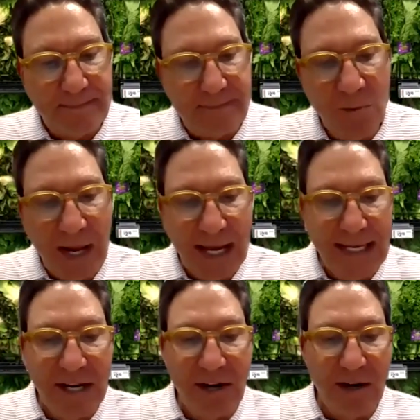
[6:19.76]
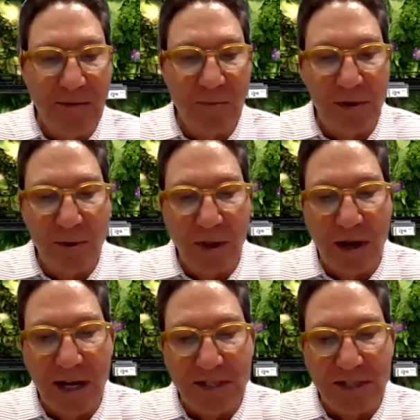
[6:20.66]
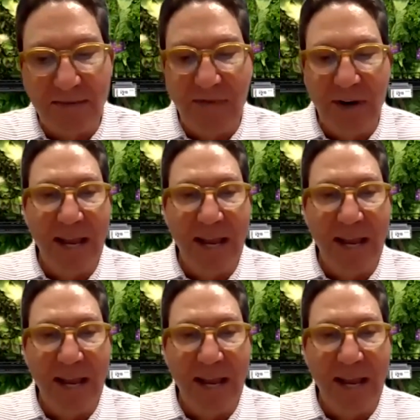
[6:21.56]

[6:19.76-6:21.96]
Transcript: We had dinner with Holocaust survivor